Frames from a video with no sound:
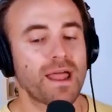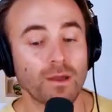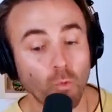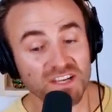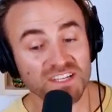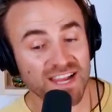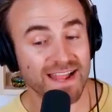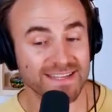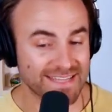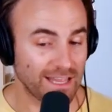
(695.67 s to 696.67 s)
One
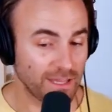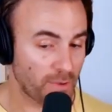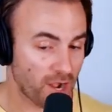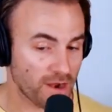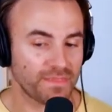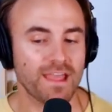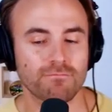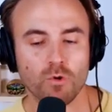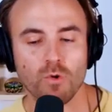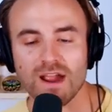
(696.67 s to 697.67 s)
giant salad bar, that
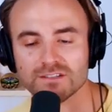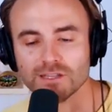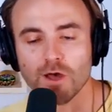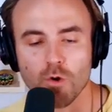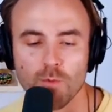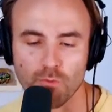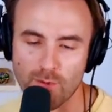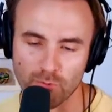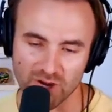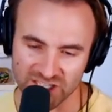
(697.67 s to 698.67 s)
requires lower
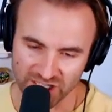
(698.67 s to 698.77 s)
preparation